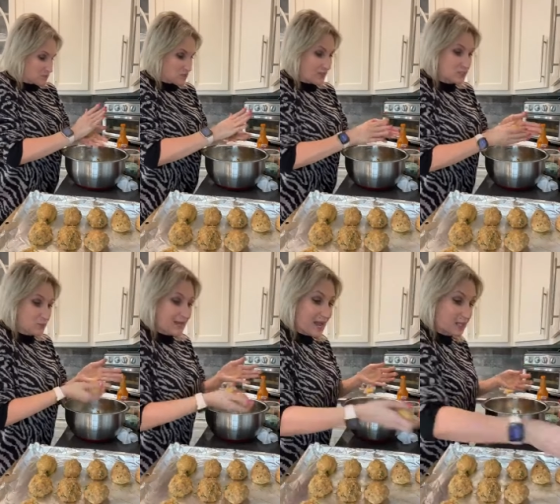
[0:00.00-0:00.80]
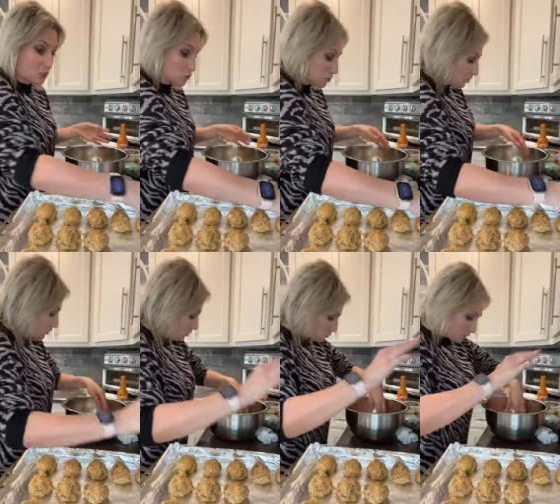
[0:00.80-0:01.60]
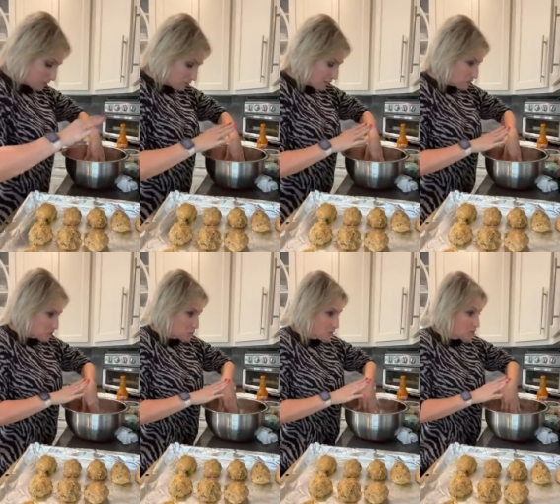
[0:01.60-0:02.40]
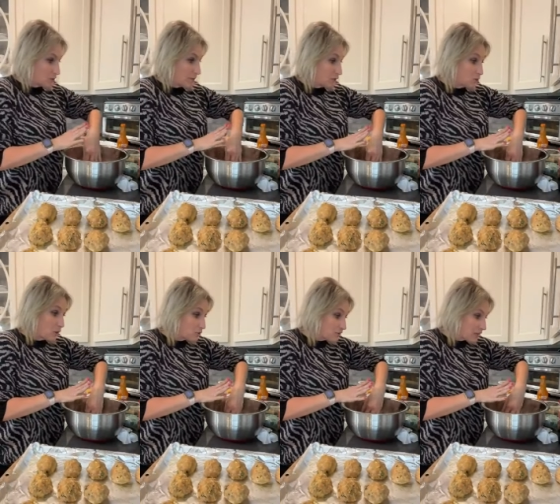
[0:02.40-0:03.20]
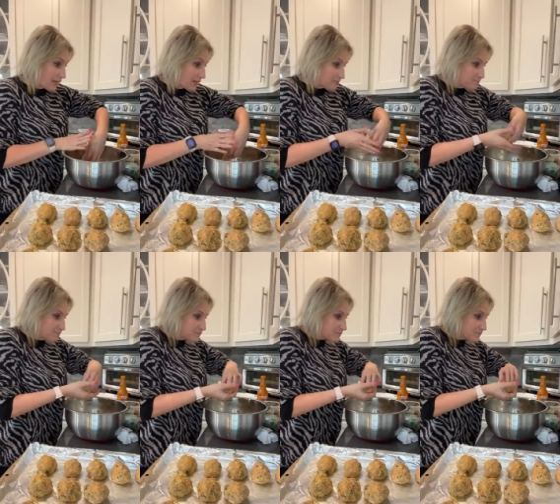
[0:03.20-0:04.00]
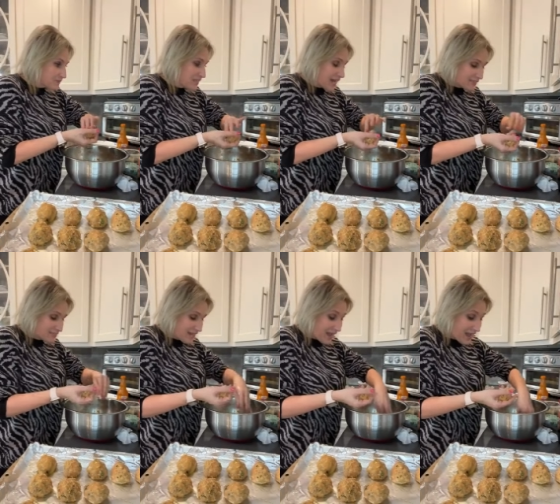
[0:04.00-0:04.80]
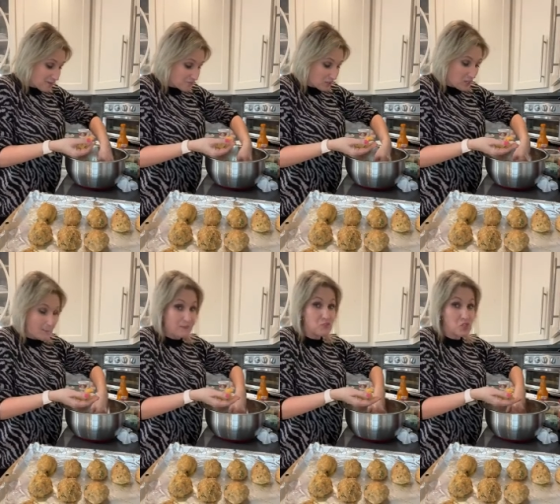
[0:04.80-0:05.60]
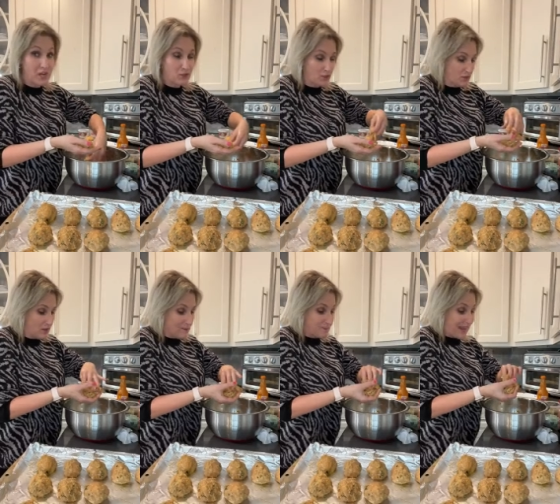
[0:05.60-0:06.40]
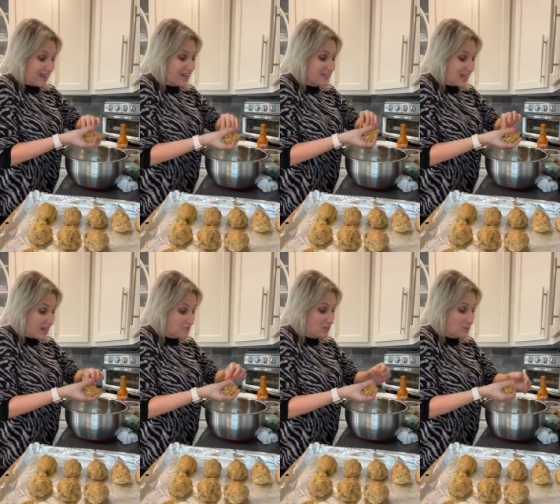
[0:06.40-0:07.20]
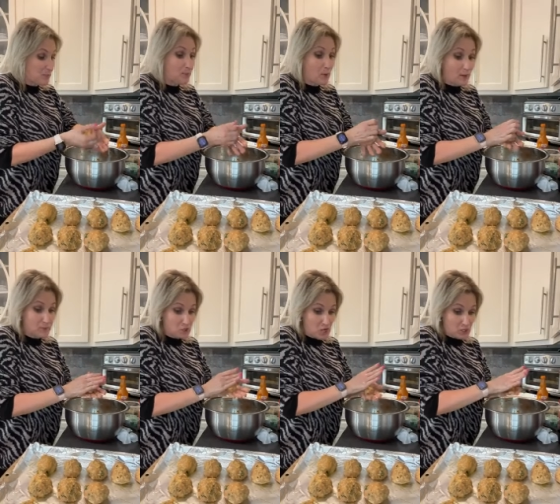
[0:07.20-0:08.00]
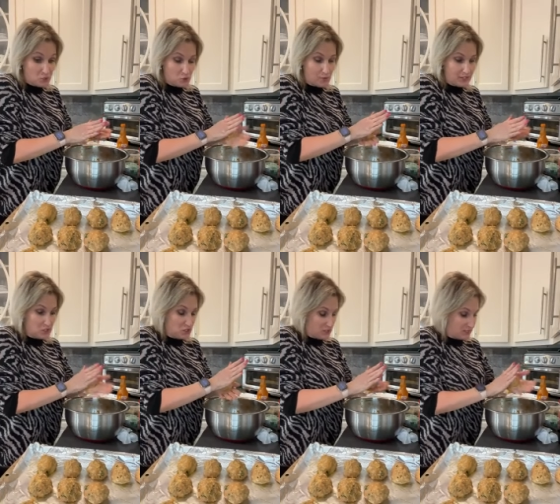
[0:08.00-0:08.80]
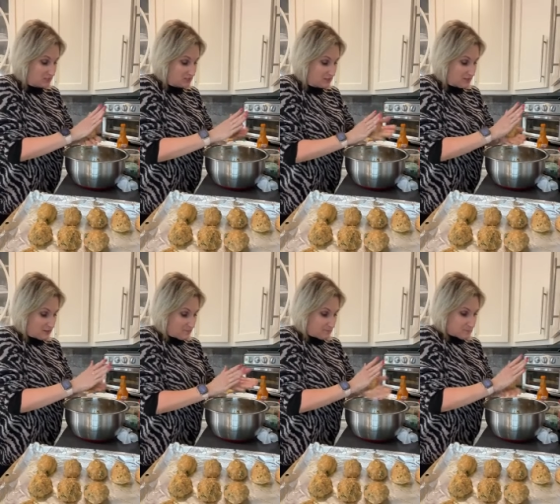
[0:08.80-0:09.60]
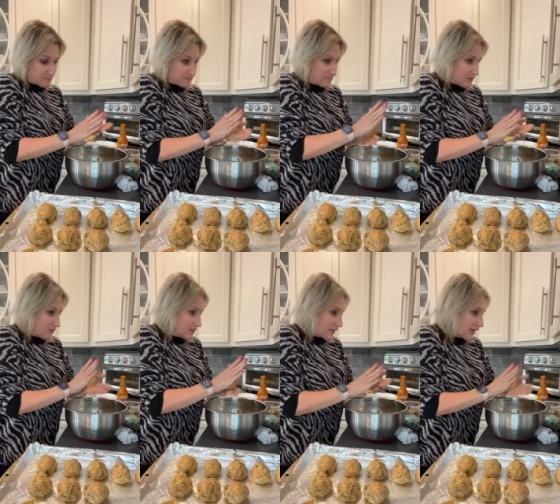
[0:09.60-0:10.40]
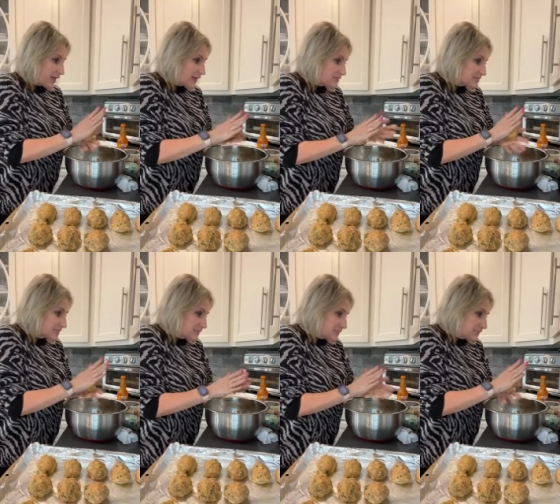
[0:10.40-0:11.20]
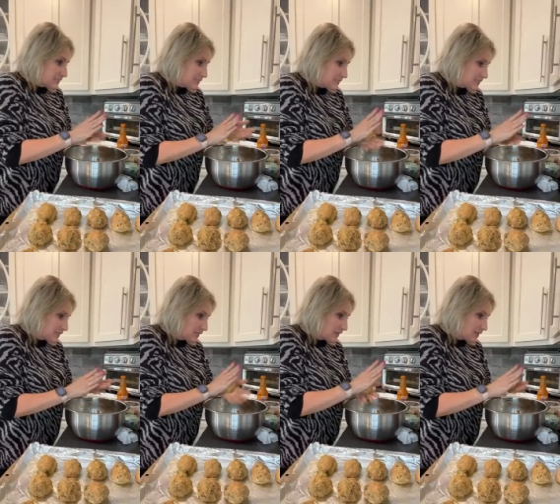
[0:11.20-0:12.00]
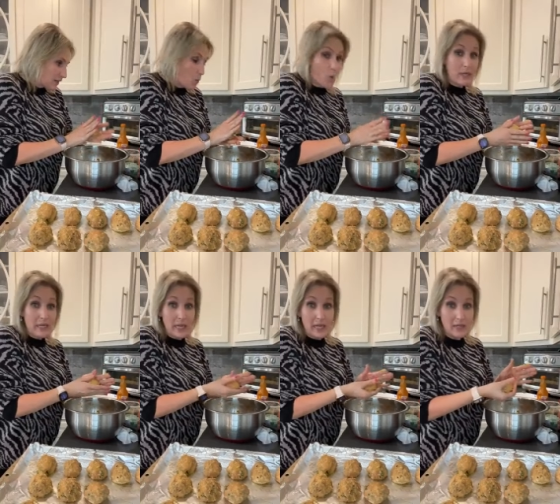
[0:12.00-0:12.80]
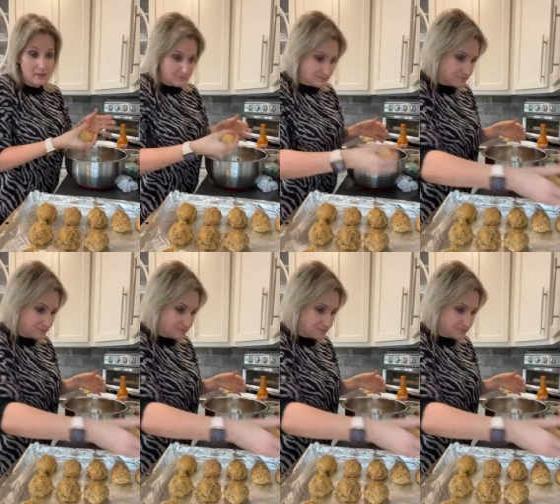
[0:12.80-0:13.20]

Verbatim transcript: So that's what I use. You can use whatever ranch you want. You can make your own if you like. I did 1/2 cup of cheddar and 1/2 cup of Parmesan shredded cheese. Okay, I did 1 egg.